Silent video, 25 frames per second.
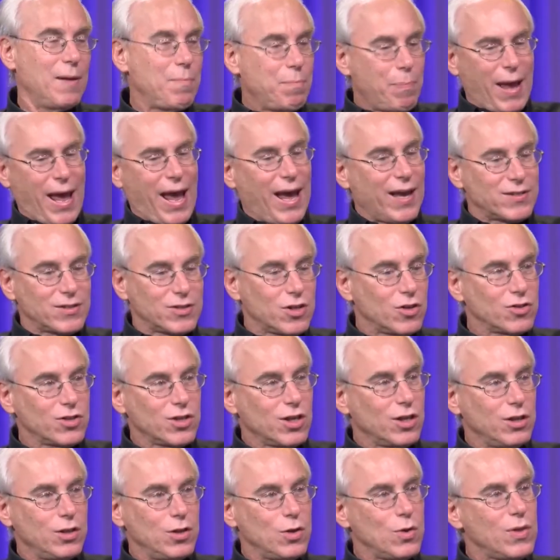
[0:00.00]
And pastors
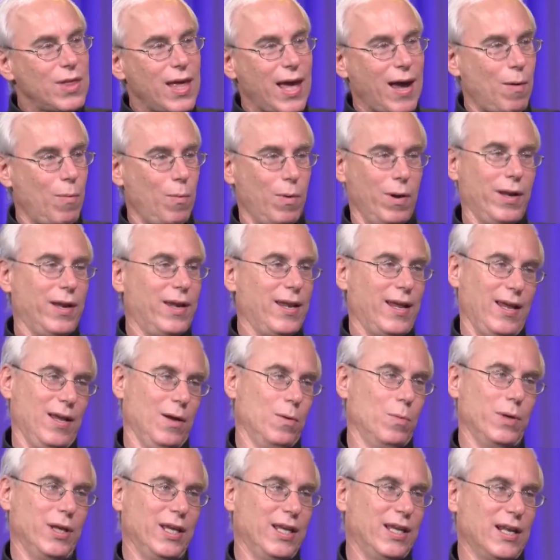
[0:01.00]
could do that one yes, day
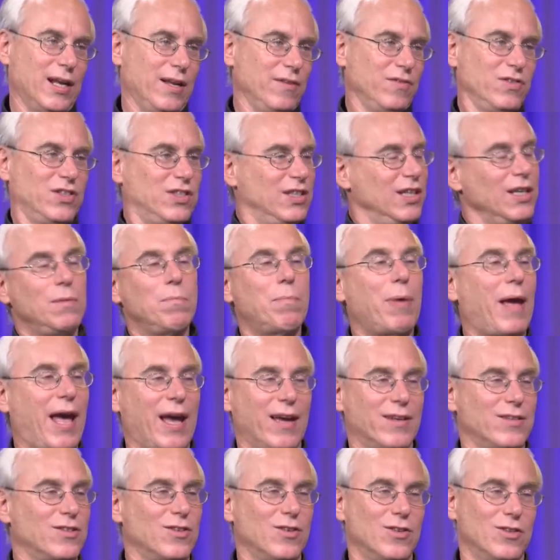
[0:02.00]
a week. Right. And I've seen
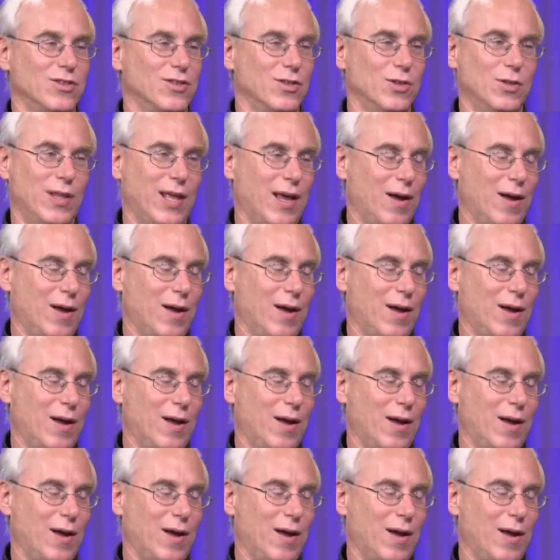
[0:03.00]
pastors do